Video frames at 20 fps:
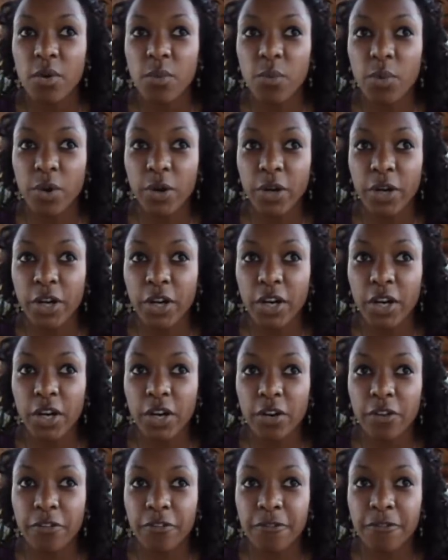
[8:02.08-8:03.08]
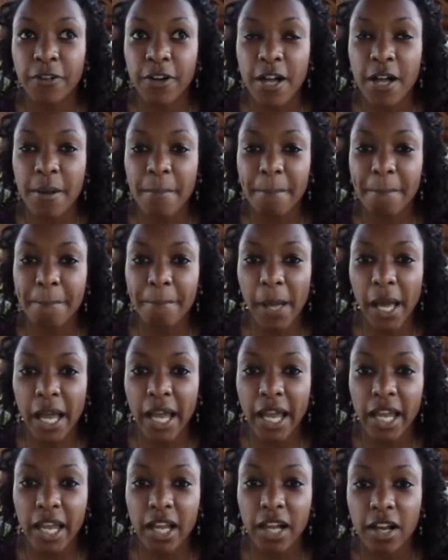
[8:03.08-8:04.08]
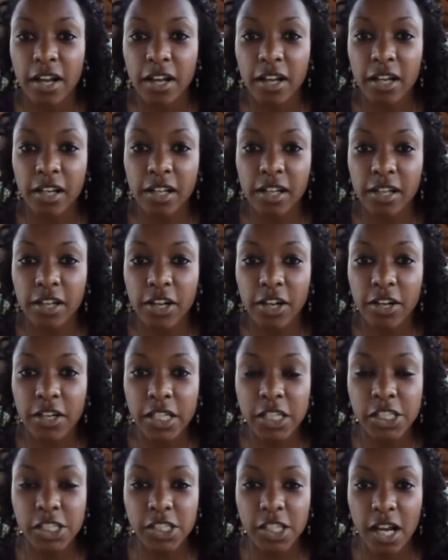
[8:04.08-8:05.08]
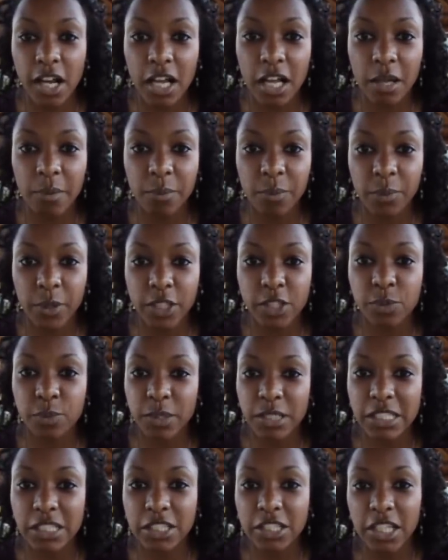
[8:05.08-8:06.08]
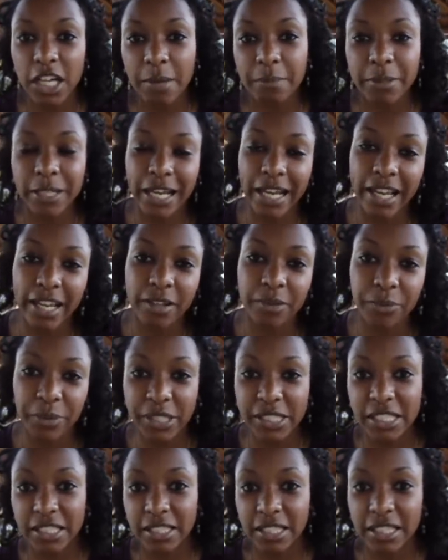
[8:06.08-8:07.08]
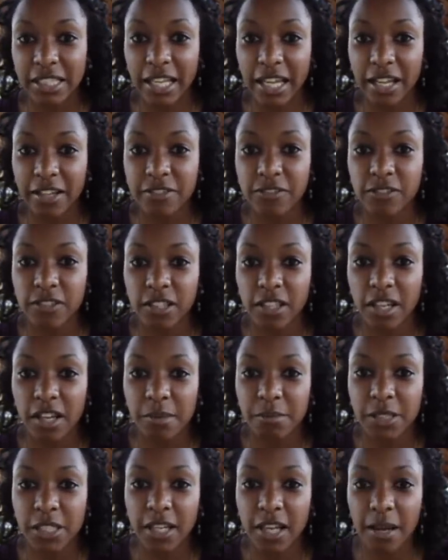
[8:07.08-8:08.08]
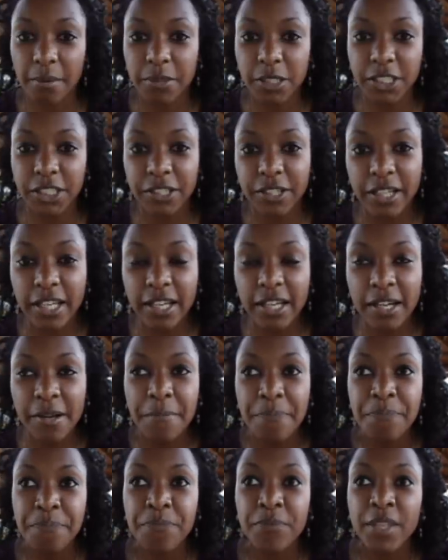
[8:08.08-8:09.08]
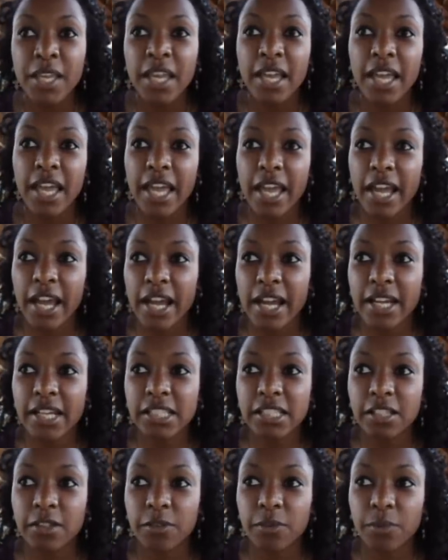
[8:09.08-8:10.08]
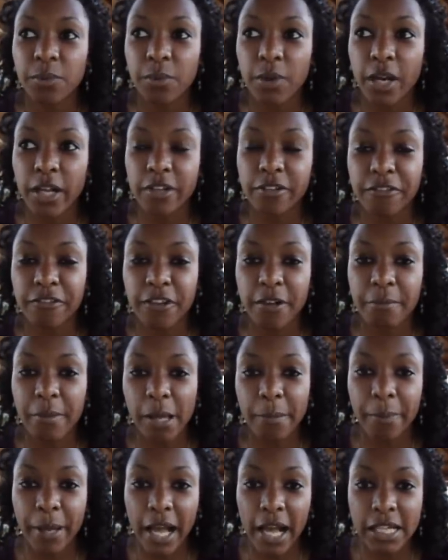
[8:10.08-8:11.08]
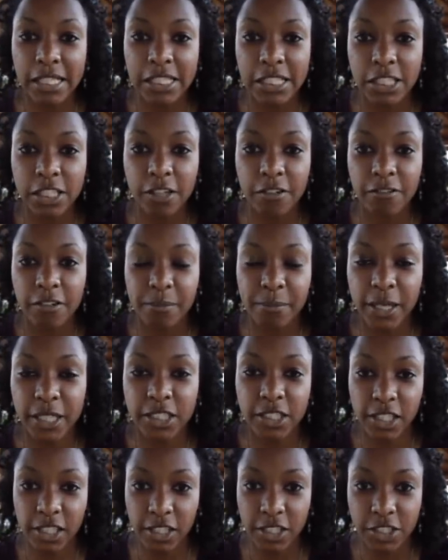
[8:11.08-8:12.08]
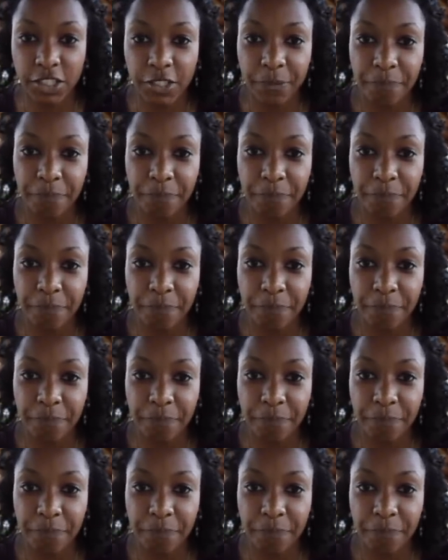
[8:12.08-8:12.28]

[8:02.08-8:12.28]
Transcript: were from my current job, which was the job that I recently left um, to come to Korea, and one from my pastor from my church.